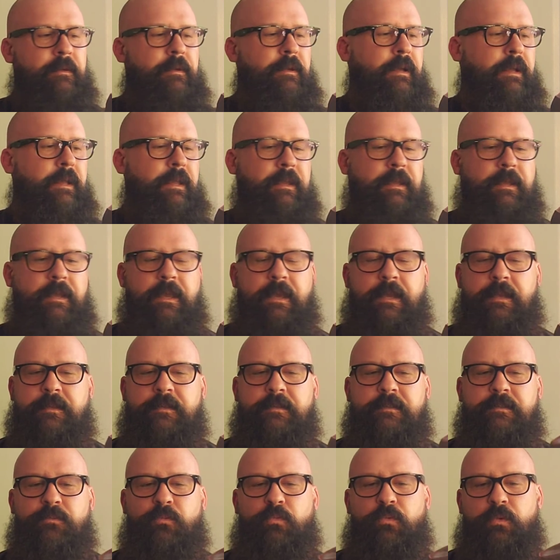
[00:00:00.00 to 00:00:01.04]
I can't
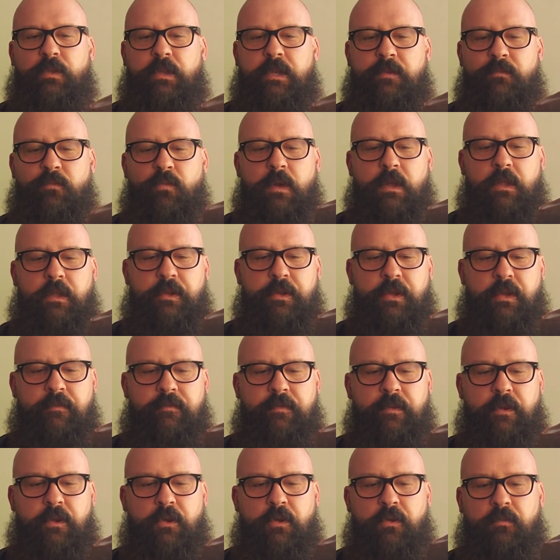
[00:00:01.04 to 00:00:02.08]
just leave well enough
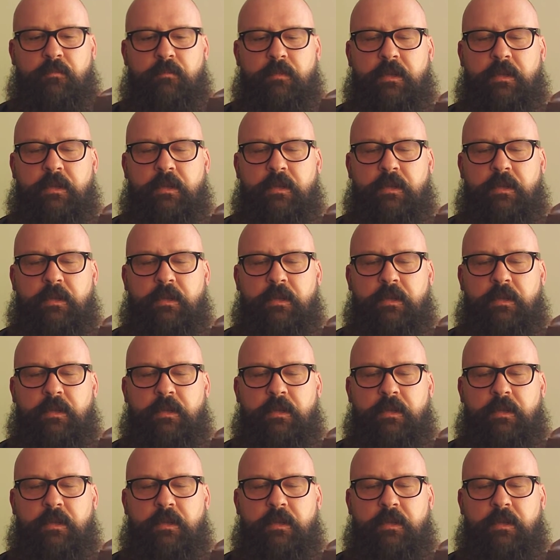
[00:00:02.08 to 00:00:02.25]
alone.